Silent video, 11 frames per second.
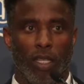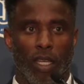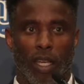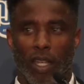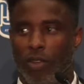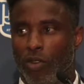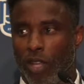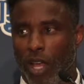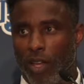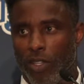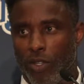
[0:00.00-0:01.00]
And I know a
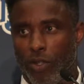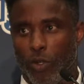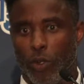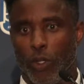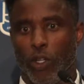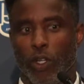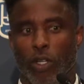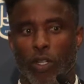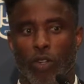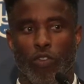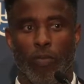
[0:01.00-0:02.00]
lot of you
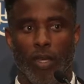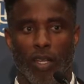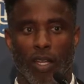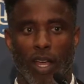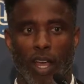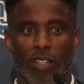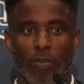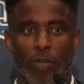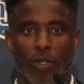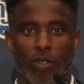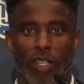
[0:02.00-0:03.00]
who've been in the
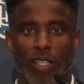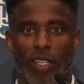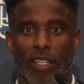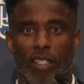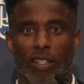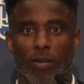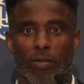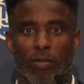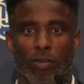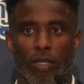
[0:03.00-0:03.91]
hospital, they take their,